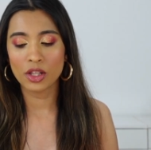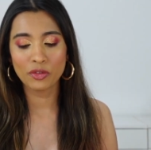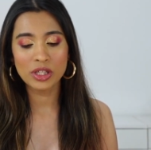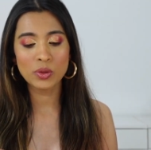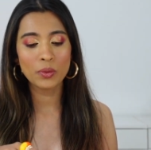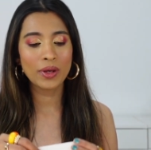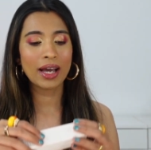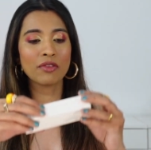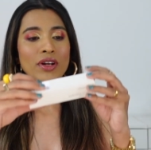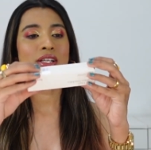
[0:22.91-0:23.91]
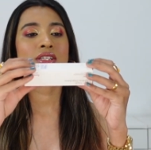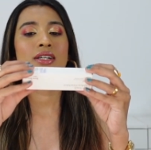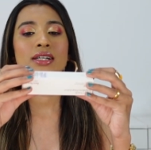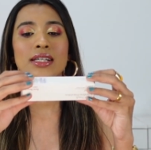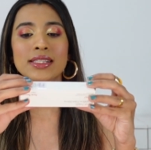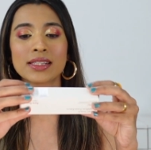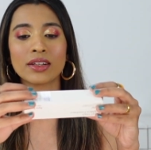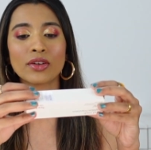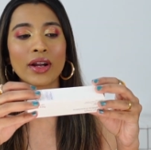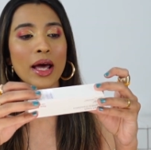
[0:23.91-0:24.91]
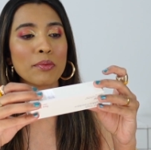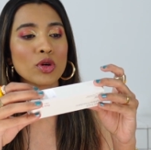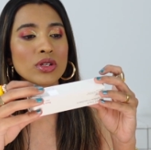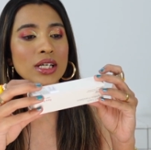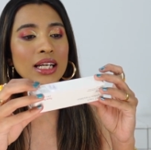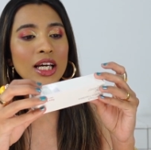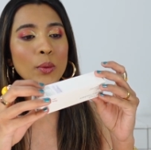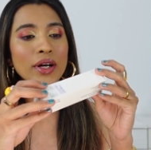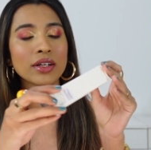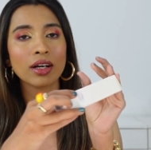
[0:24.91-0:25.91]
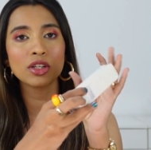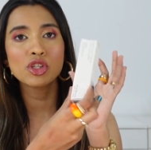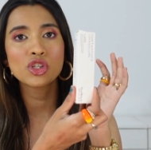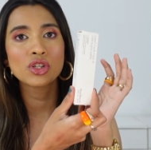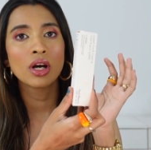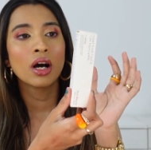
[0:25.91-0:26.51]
So the first one we have right here is the Rare Beauty Liquid Touch